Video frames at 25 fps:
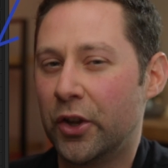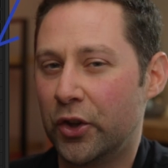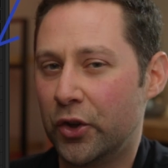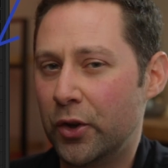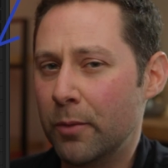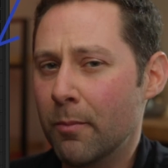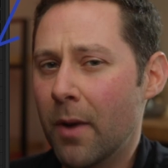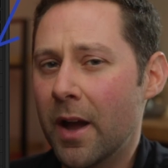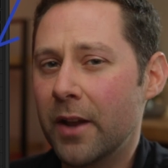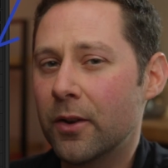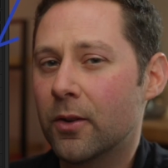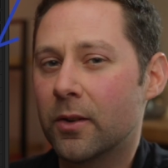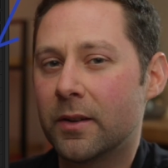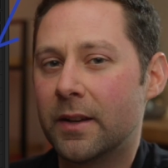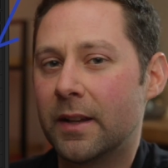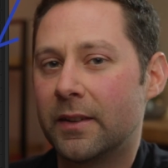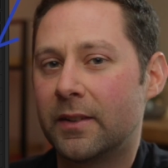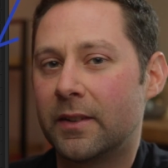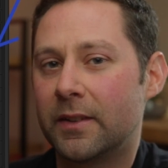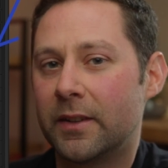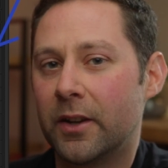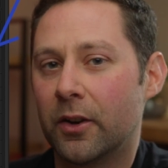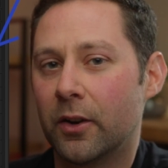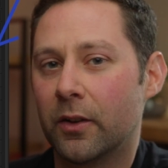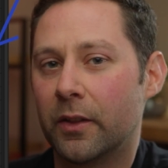you might not
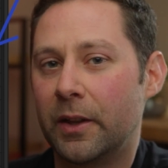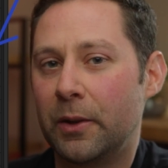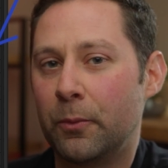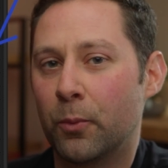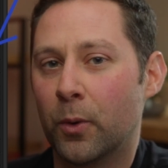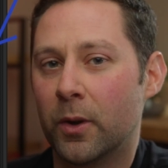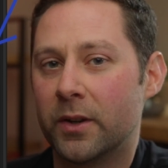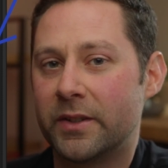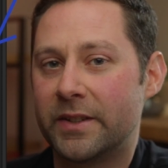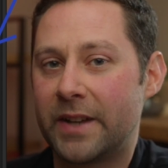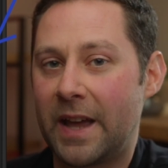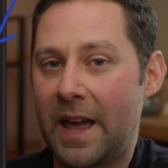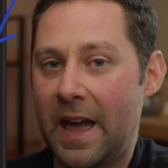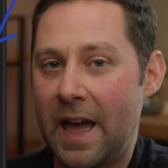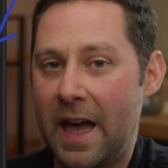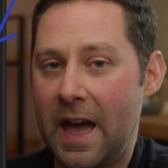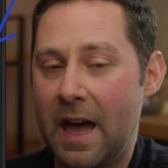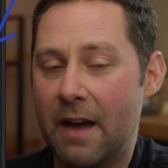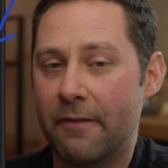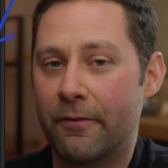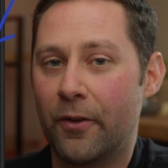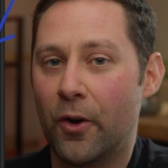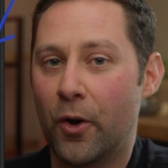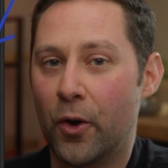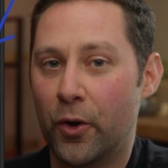necessarily want to
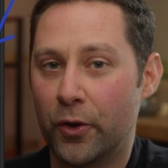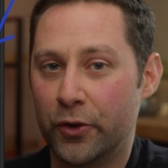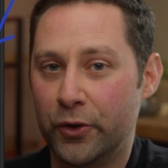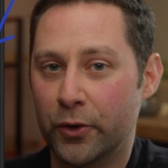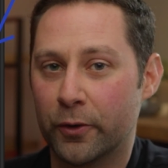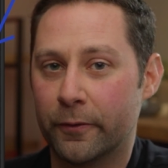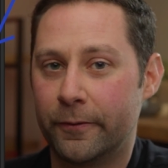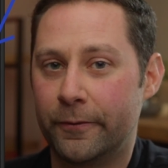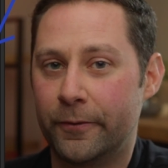have on your